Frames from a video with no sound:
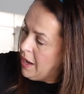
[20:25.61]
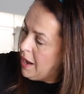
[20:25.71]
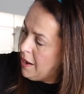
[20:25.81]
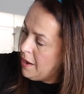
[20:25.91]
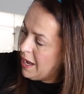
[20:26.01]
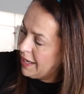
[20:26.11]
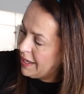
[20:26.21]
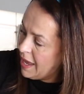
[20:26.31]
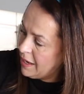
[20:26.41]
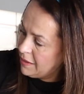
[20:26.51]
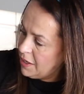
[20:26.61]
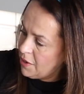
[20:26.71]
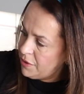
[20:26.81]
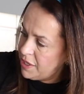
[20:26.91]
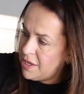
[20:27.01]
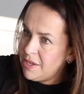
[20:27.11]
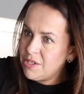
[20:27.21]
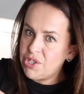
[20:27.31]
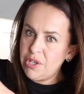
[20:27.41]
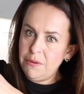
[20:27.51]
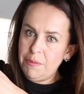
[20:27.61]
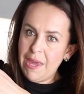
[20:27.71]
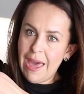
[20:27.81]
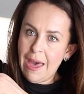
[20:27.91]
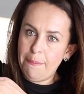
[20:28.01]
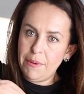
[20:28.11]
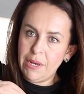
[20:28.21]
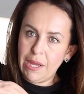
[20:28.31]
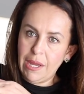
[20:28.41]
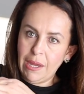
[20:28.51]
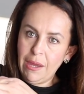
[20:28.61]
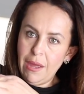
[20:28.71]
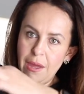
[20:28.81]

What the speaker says: Again, you know, this shouldn't be happening.